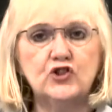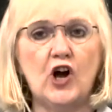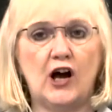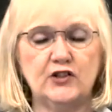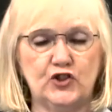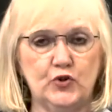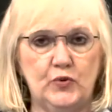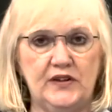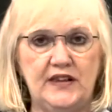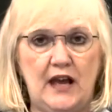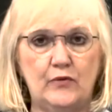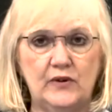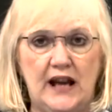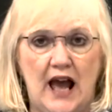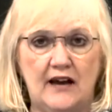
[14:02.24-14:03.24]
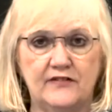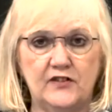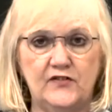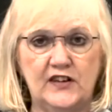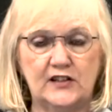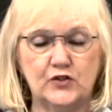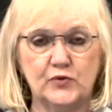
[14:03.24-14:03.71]
Joshua they would have the
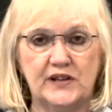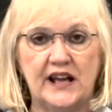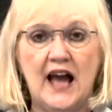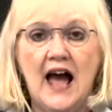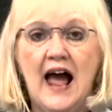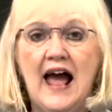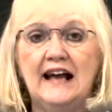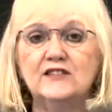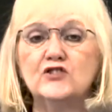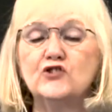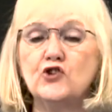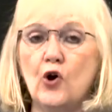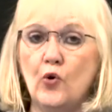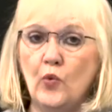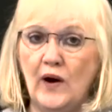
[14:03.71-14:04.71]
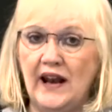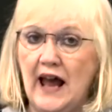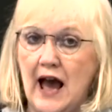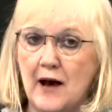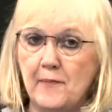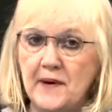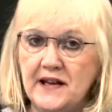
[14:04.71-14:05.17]
victory. And so what
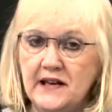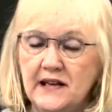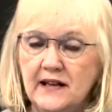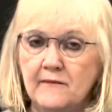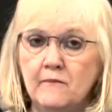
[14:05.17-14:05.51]
happened?